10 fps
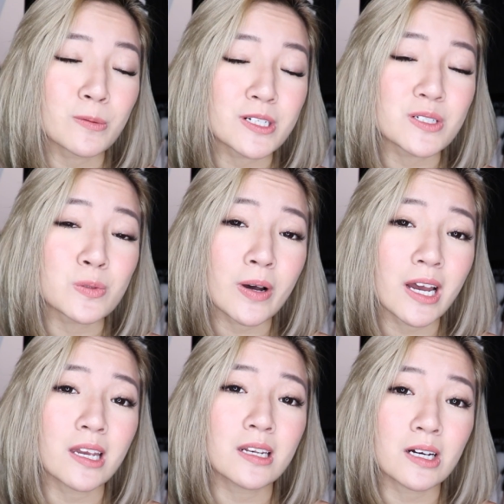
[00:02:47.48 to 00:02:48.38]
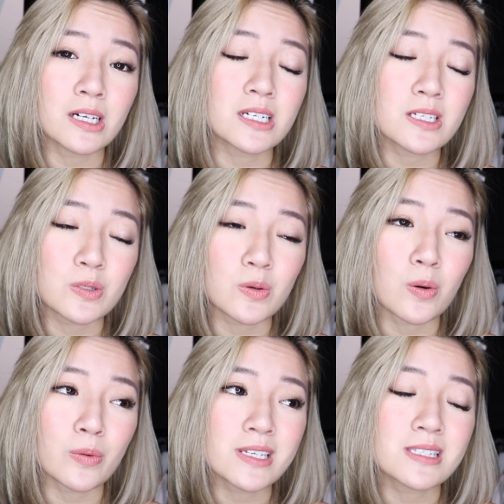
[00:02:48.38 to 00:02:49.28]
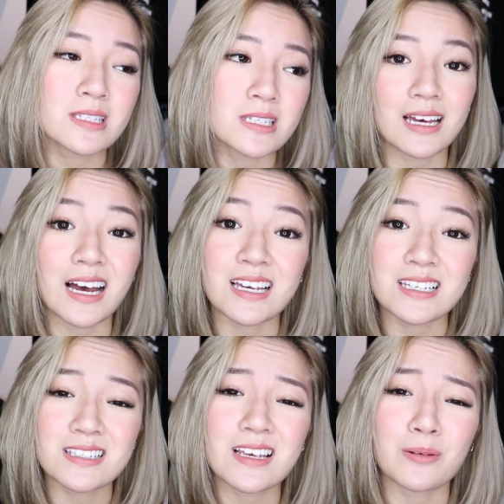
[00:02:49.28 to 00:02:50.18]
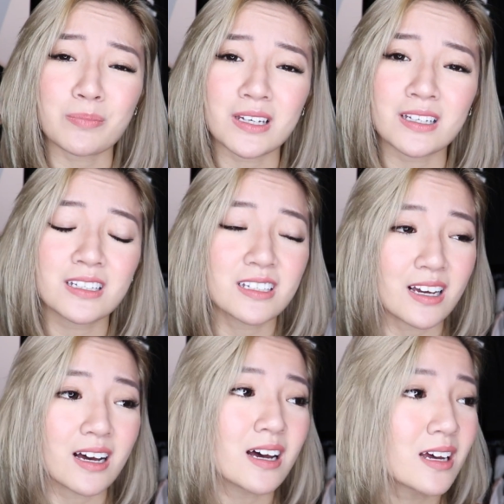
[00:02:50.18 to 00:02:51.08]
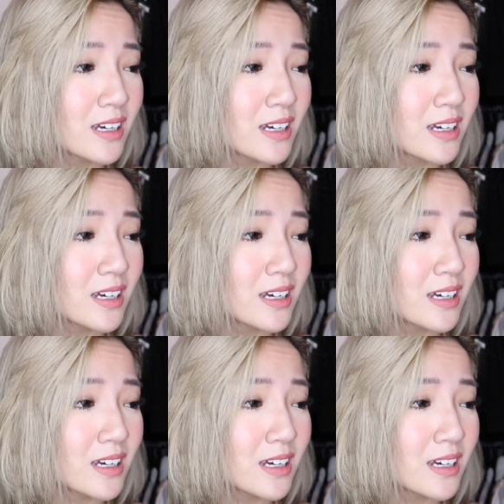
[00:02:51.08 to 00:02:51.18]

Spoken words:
Which is why nowadays you always see guys helping their